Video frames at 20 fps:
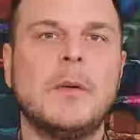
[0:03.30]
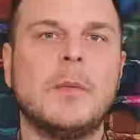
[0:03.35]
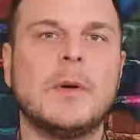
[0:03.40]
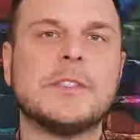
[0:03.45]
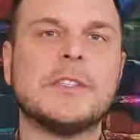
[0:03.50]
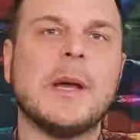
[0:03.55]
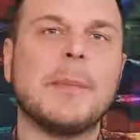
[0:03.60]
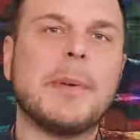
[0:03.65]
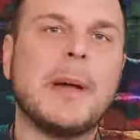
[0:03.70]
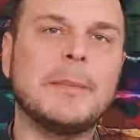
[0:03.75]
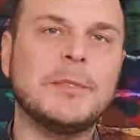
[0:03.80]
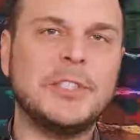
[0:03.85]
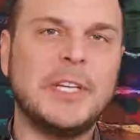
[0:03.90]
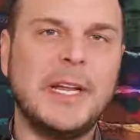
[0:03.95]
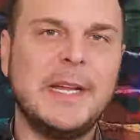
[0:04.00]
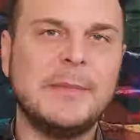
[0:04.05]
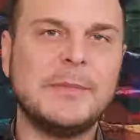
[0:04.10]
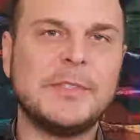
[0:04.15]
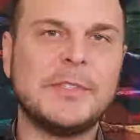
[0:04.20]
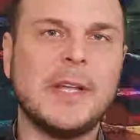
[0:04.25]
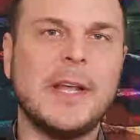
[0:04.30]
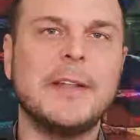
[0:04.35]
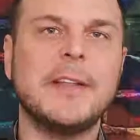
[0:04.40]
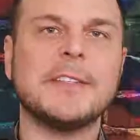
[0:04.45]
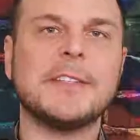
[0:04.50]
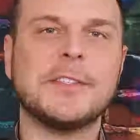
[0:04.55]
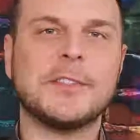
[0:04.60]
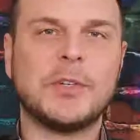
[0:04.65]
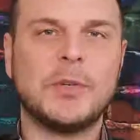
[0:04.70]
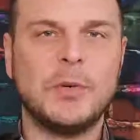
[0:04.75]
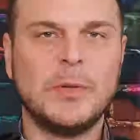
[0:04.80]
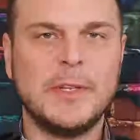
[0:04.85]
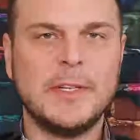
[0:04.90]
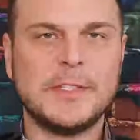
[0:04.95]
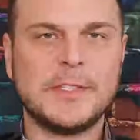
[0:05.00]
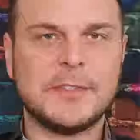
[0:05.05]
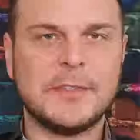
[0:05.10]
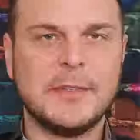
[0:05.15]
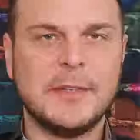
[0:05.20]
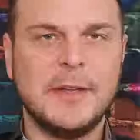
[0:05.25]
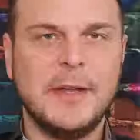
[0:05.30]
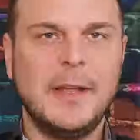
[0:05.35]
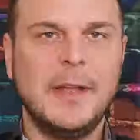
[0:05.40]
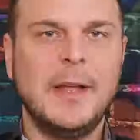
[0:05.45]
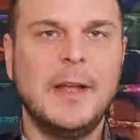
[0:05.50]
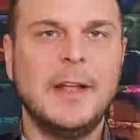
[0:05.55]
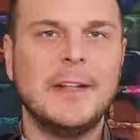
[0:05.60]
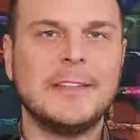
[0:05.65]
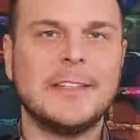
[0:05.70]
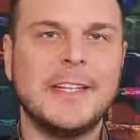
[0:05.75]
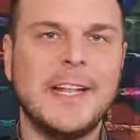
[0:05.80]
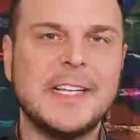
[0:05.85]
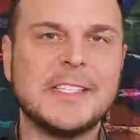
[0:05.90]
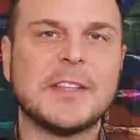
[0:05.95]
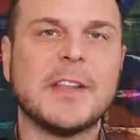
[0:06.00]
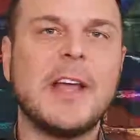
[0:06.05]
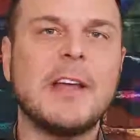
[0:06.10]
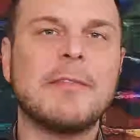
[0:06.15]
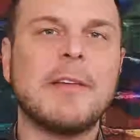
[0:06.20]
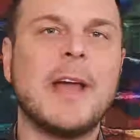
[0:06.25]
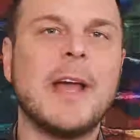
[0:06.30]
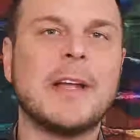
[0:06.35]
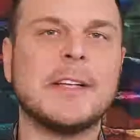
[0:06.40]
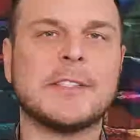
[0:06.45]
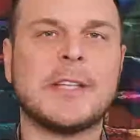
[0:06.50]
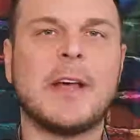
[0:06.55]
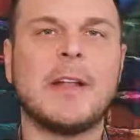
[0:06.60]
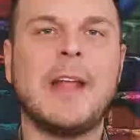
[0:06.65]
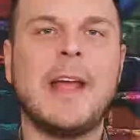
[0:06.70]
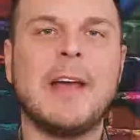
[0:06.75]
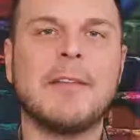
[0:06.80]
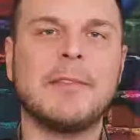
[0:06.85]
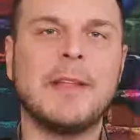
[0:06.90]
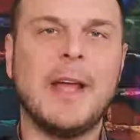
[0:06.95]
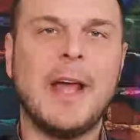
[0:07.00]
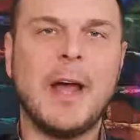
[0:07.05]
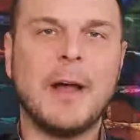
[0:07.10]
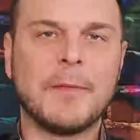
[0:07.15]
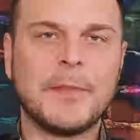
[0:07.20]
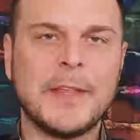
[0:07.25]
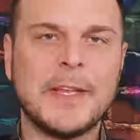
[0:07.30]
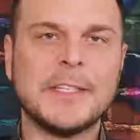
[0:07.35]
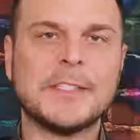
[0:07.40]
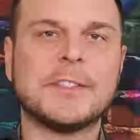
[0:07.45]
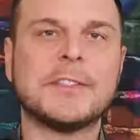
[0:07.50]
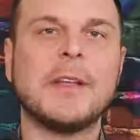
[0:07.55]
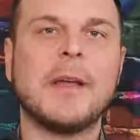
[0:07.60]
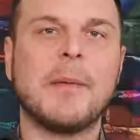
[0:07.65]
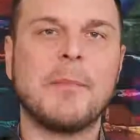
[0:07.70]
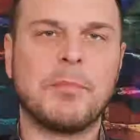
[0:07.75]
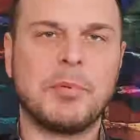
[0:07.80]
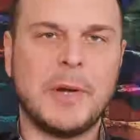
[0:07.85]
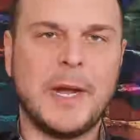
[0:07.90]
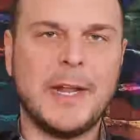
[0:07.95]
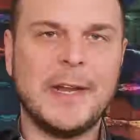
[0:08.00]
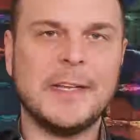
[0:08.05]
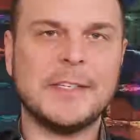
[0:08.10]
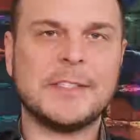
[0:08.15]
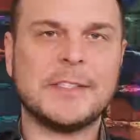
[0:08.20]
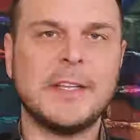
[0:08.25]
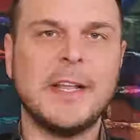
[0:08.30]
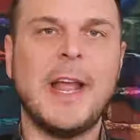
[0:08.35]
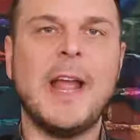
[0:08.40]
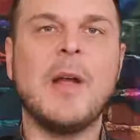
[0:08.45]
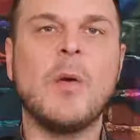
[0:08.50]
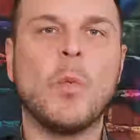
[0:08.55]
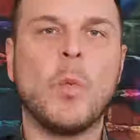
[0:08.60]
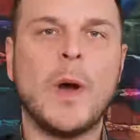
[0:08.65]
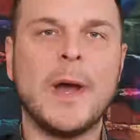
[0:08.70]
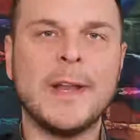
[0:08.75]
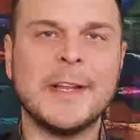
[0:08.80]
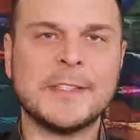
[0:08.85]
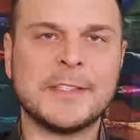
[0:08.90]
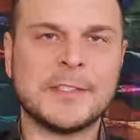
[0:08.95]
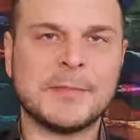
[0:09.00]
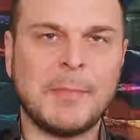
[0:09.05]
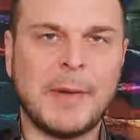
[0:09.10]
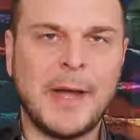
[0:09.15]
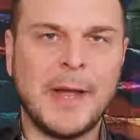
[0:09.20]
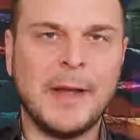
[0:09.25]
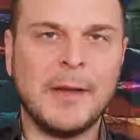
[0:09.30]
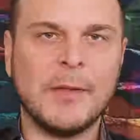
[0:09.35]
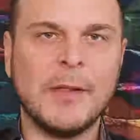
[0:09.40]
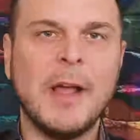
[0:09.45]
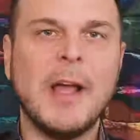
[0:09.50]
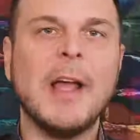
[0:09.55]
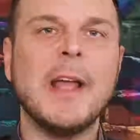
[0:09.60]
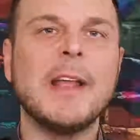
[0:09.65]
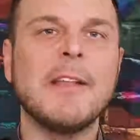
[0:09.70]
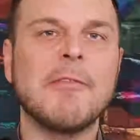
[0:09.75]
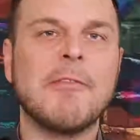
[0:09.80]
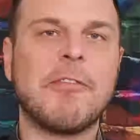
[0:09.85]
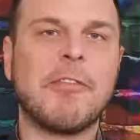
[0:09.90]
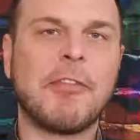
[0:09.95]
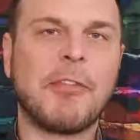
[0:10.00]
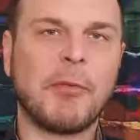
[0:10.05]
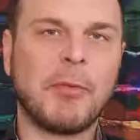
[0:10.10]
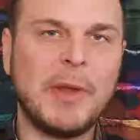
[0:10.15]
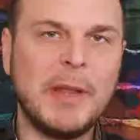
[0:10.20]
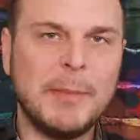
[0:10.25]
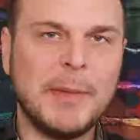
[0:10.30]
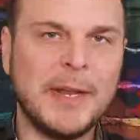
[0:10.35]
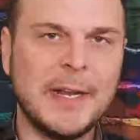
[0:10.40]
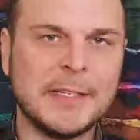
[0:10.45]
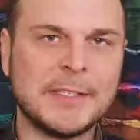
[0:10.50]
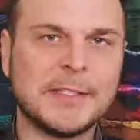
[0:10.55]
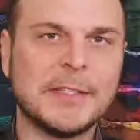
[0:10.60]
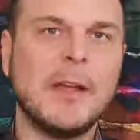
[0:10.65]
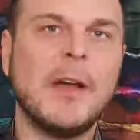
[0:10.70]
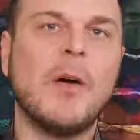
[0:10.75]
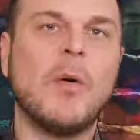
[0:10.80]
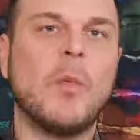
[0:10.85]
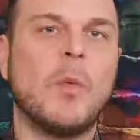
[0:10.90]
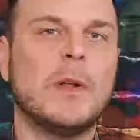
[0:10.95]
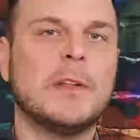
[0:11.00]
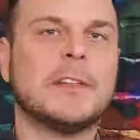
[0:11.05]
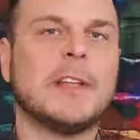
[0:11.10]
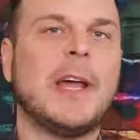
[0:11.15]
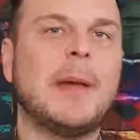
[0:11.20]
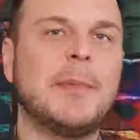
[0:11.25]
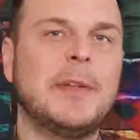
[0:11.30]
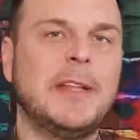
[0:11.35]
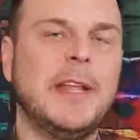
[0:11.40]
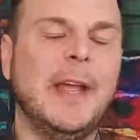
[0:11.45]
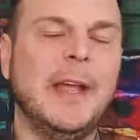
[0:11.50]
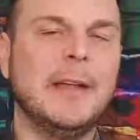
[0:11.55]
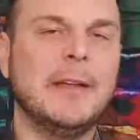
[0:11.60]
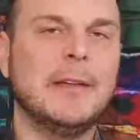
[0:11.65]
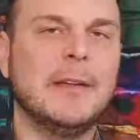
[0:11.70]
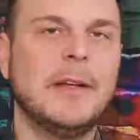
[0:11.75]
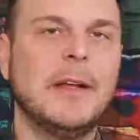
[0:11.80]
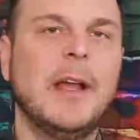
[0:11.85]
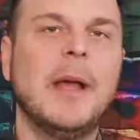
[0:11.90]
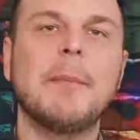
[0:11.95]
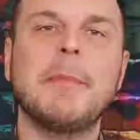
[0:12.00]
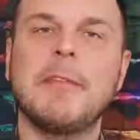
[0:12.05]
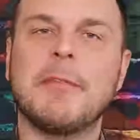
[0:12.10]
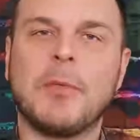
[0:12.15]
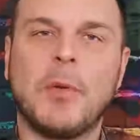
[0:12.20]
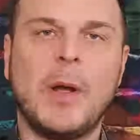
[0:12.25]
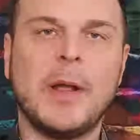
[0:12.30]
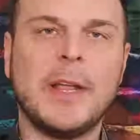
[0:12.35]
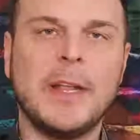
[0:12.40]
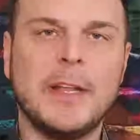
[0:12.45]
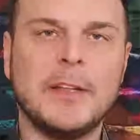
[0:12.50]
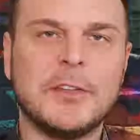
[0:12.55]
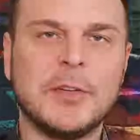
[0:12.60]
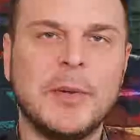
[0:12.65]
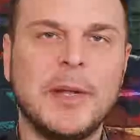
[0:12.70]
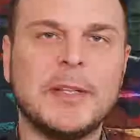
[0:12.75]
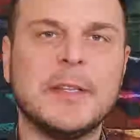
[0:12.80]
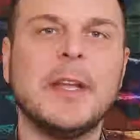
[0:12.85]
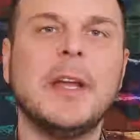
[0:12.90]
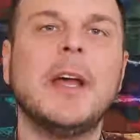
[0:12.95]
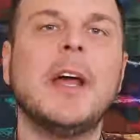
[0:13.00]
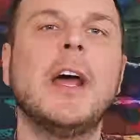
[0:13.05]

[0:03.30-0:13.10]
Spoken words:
What's up? I'm James, and this is Coolest. Today's life hack is how to have the healthiest, brightest, and whitest smile in 3 minutes, one time a day. Before I get into it,